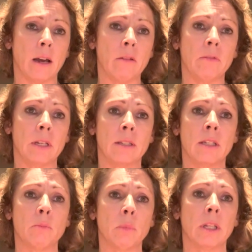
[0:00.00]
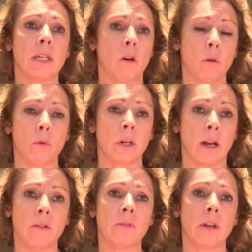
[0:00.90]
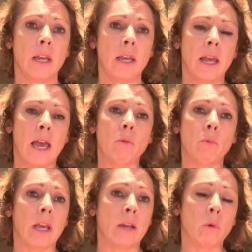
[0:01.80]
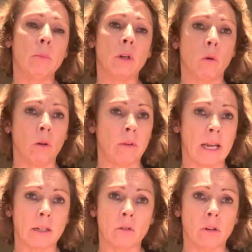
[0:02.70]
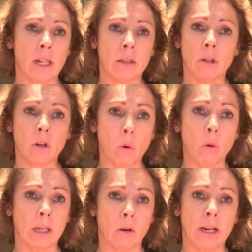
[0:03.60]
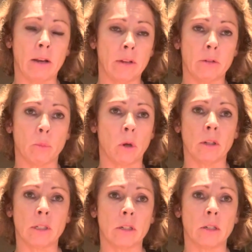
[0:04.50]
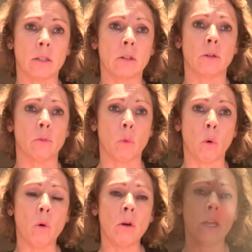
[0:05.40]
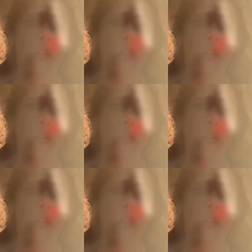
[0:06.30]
enough. It's simply not good enough. And, and women all around Australia are calling on our federal politicians to do more